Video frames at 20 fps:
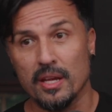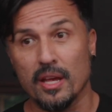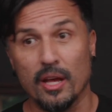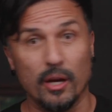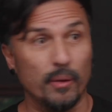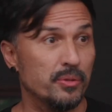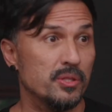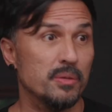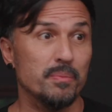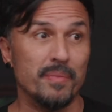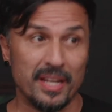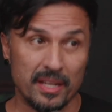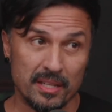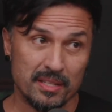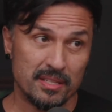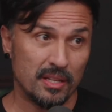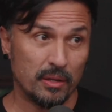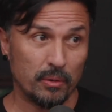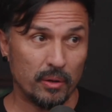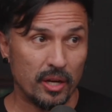helps to make
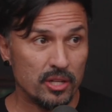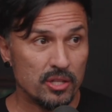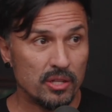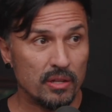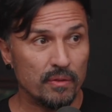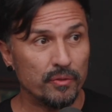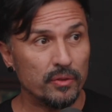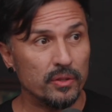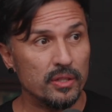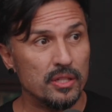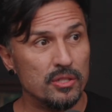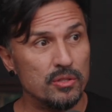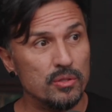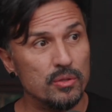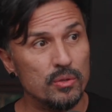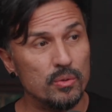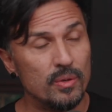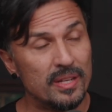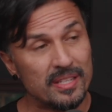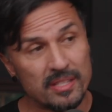consideration for these
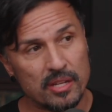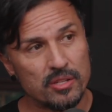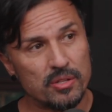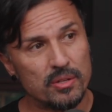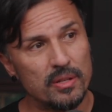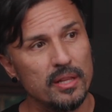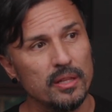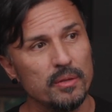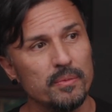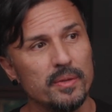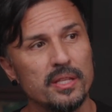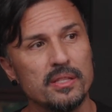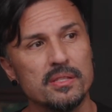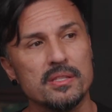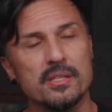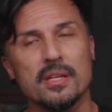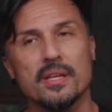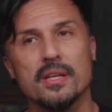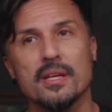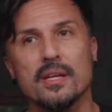new essential elements